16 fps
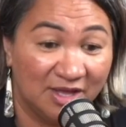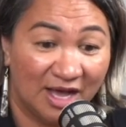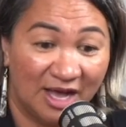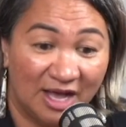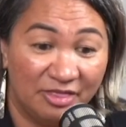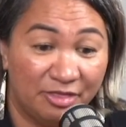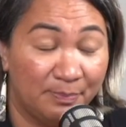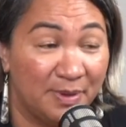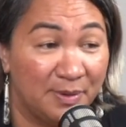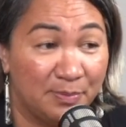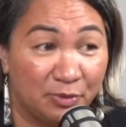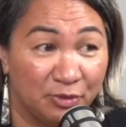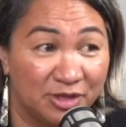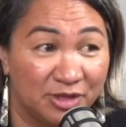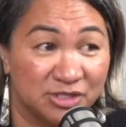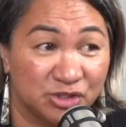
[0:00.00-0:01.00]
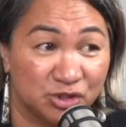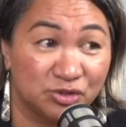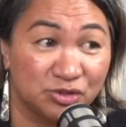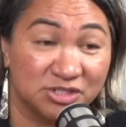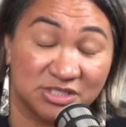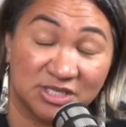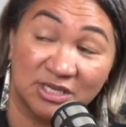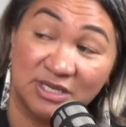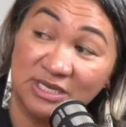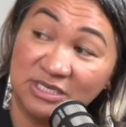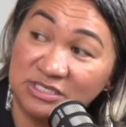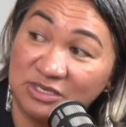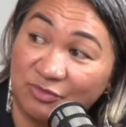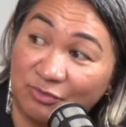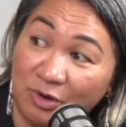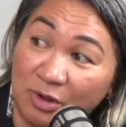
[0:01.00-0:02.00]
other people that are so
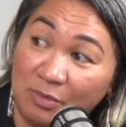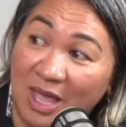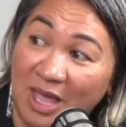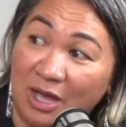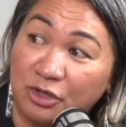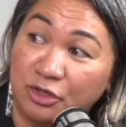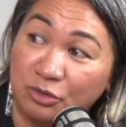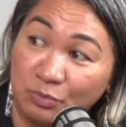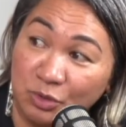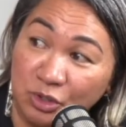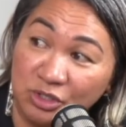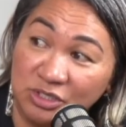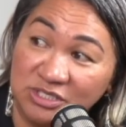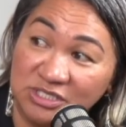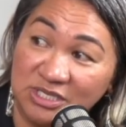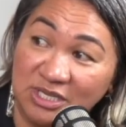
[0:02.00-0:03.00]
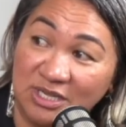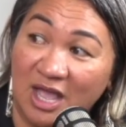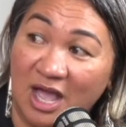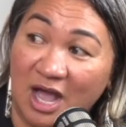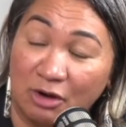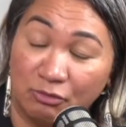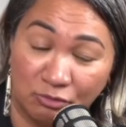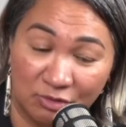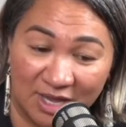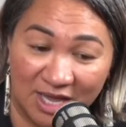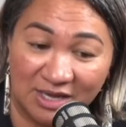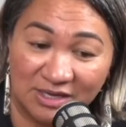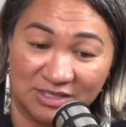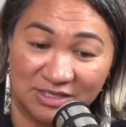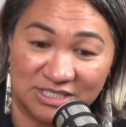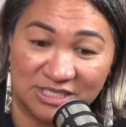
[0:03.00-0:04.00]
disconnected from our community, our
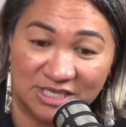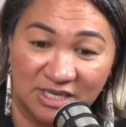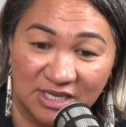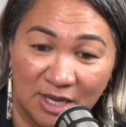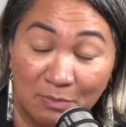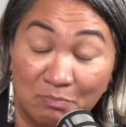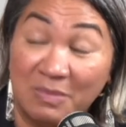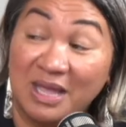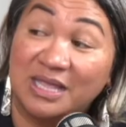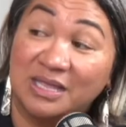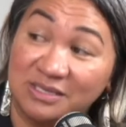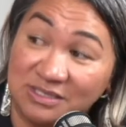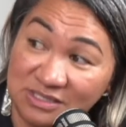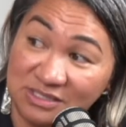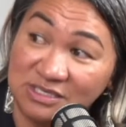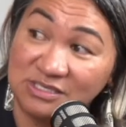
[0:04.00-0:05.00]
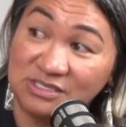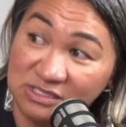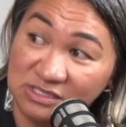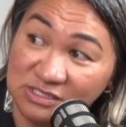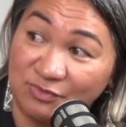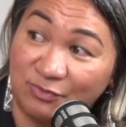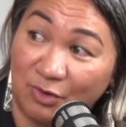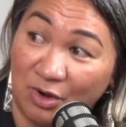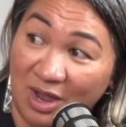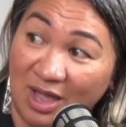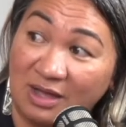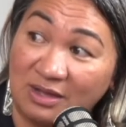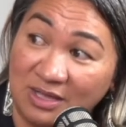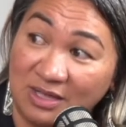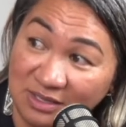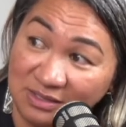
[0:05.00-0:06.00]
reality, making decisions for our
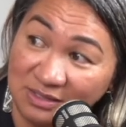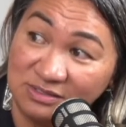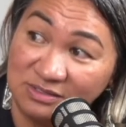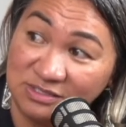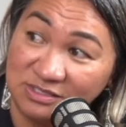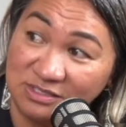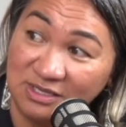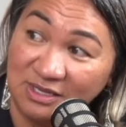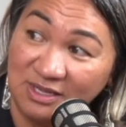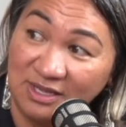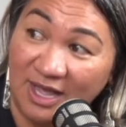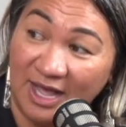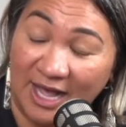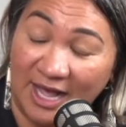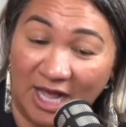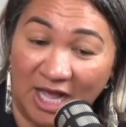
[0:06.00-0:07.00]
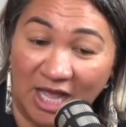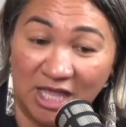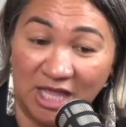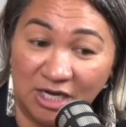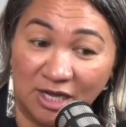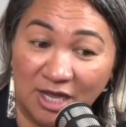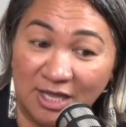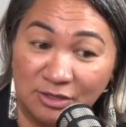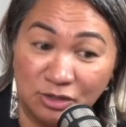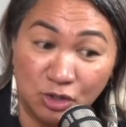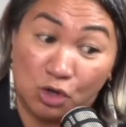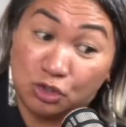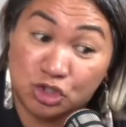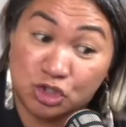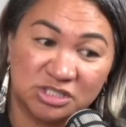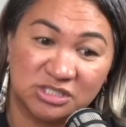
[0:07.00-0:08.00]
kids, and not
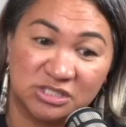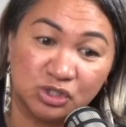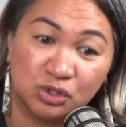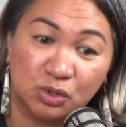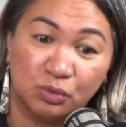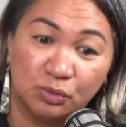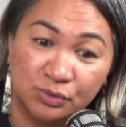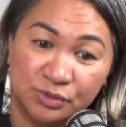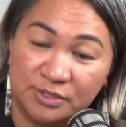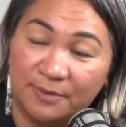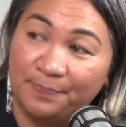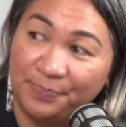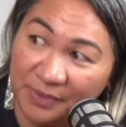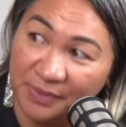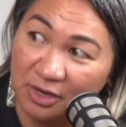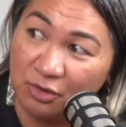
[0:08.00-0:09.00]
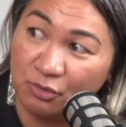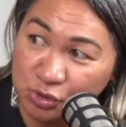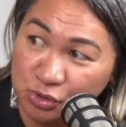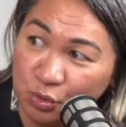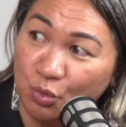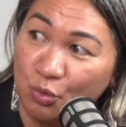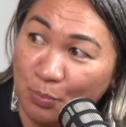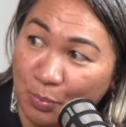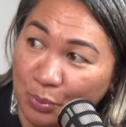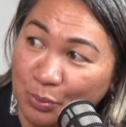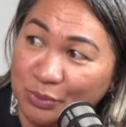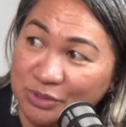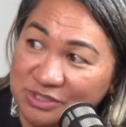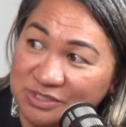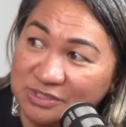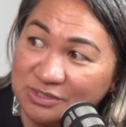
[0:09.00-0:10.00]
just in schools, across all
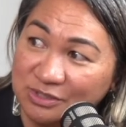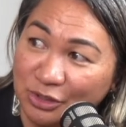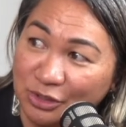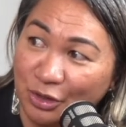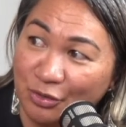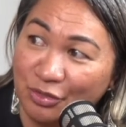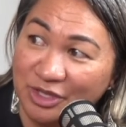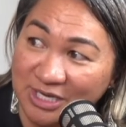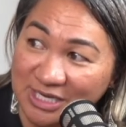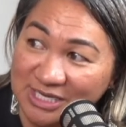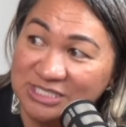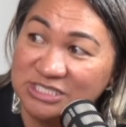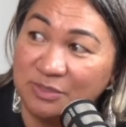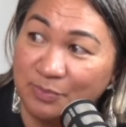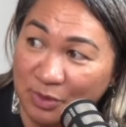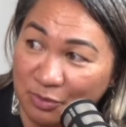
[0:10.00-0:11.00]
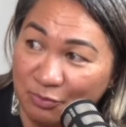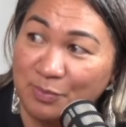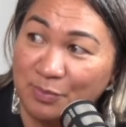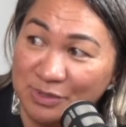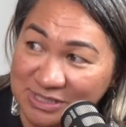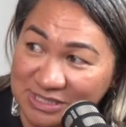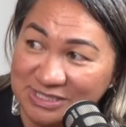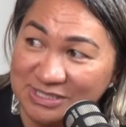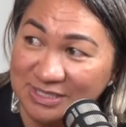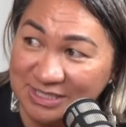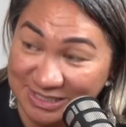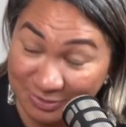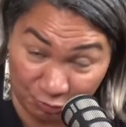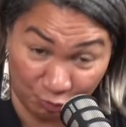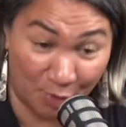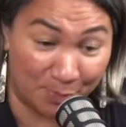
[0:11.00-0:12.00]
boards. There needs to be
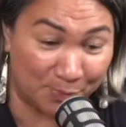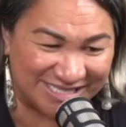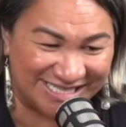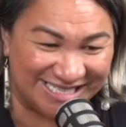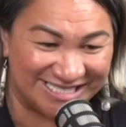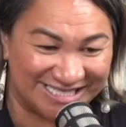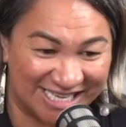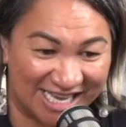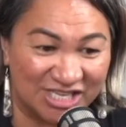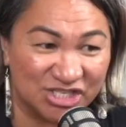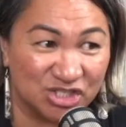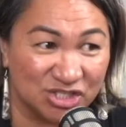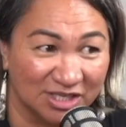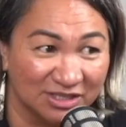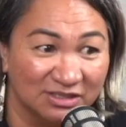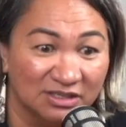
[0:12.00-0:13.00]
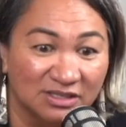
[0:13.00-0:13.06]
representation